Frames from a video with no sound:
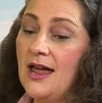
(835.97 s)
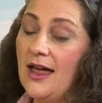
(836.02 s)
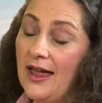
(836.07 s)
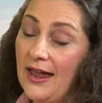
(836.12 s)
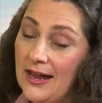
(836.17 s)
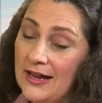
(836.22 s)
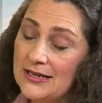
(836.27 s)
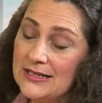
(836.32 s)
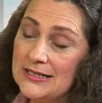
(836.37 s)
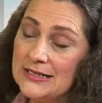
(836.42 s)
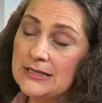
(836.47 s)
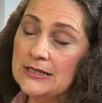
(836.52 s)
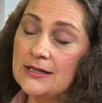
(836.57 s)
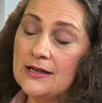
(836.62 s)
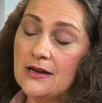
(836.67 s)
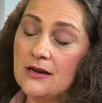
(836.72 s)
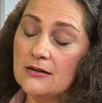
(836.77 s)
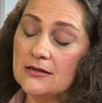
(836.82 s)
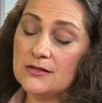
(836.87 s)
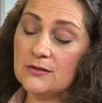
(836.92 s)
and in
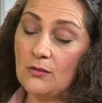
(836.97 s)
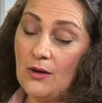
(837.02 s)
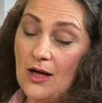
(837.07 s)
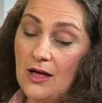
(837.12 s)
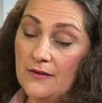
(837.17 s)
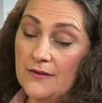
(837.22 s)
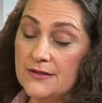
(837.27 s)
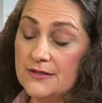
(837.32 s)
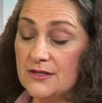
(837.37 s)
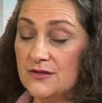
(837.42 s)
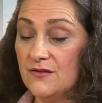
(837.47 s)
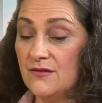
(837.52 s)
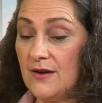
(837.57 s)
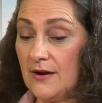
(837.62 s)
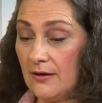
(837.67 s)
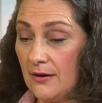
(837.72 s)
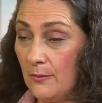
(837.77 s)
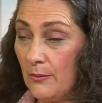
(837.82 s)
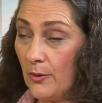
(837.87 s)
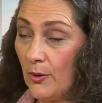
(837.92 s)
there as well, and this is
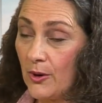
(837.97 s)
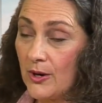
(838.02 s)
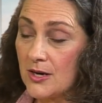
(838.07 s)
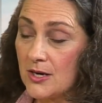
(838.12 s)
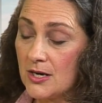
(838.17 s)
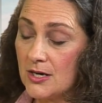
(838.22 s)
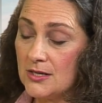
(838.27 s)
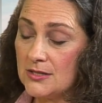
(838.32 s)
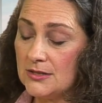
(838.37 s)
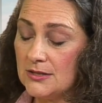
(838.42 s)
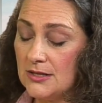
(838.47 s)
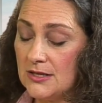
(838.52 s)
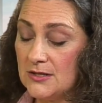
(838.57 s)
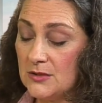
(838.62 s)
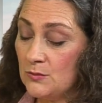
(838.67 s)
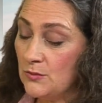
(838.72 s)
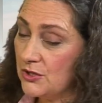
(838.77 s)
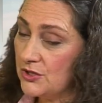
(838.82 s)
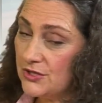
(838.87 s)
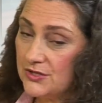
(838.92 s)
very important, as
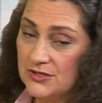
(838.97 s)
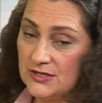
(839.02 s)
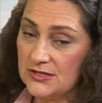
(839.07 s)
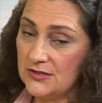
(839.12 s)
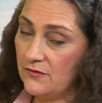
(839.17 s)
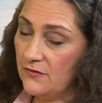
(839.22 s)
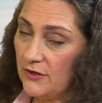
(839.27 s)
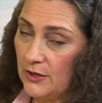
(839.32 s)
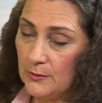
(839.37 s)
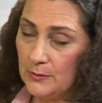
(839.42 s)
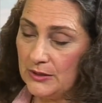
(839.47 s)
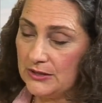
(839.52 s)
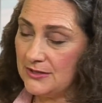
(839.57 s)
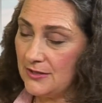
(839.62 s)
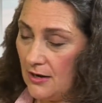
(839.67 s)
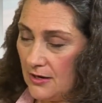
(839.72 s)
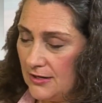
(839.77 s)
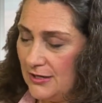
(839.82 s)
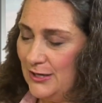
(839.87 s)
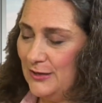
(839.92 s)
much as it's a very big
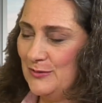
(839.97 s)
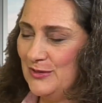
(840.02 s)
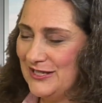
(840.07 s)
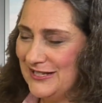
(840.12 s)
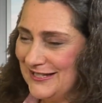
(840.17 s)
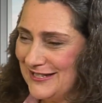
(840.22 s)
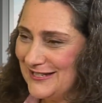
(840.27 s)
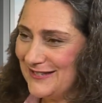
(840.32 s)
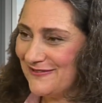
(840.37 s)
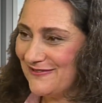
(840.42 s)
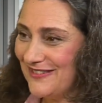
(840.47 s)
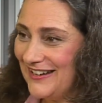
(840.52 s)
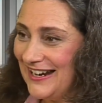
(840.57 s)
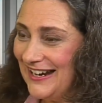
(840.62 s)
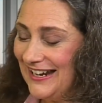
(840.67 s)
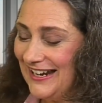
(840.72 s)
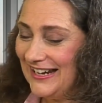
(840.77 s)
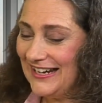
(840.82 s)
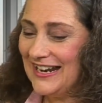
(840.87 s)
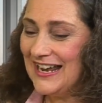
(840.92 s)
document to read,